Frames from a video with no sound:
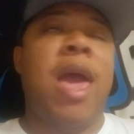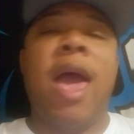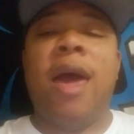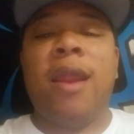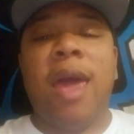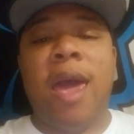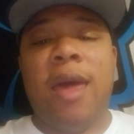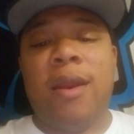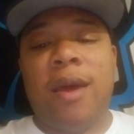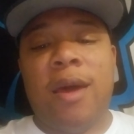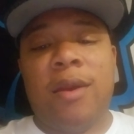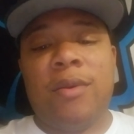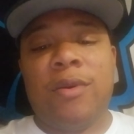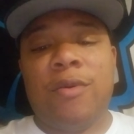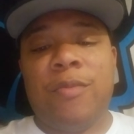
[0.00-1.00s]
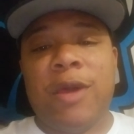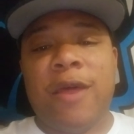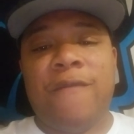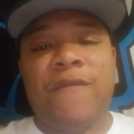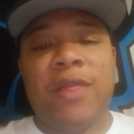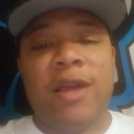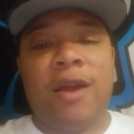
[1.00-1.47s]
I, I, I don't know, man.
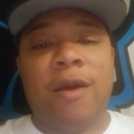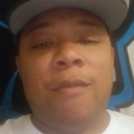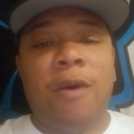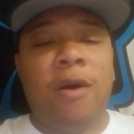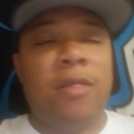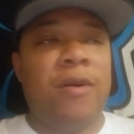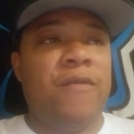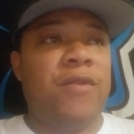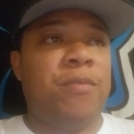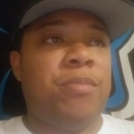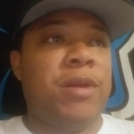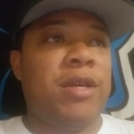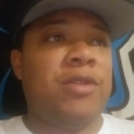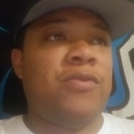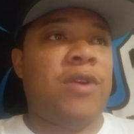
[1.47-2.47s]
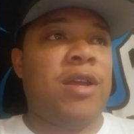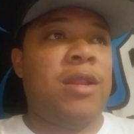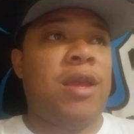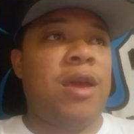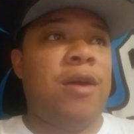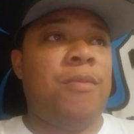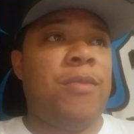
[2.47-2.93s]
I feel like I'm all over the place right
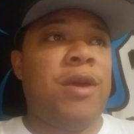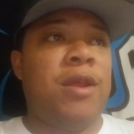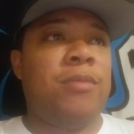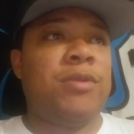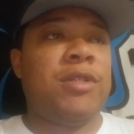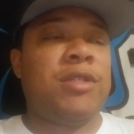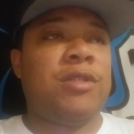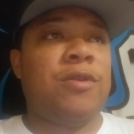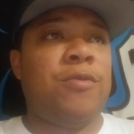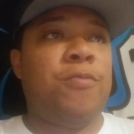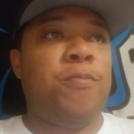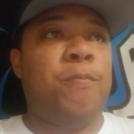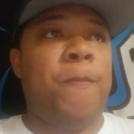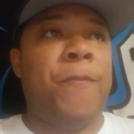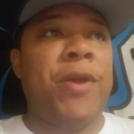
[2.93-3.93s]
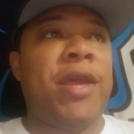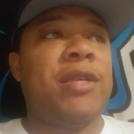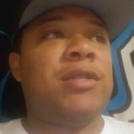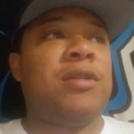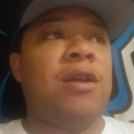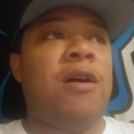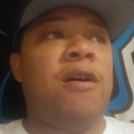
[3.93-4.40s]
now, man. I'm just so
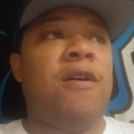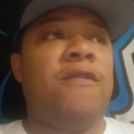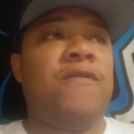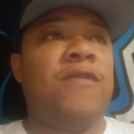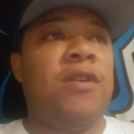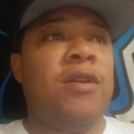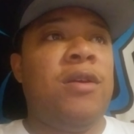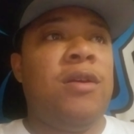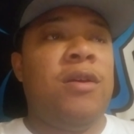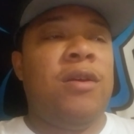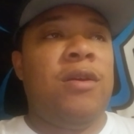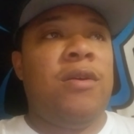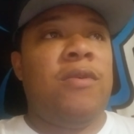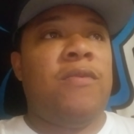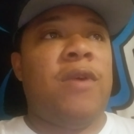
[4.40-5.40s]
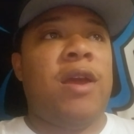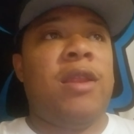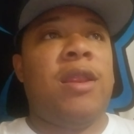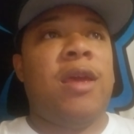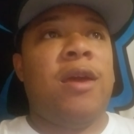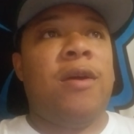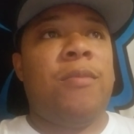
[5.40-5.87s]
pissed off right
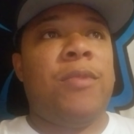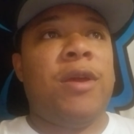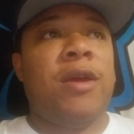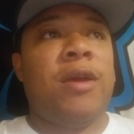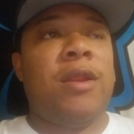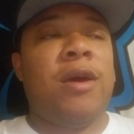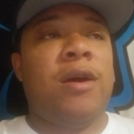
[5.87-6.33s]
now, man.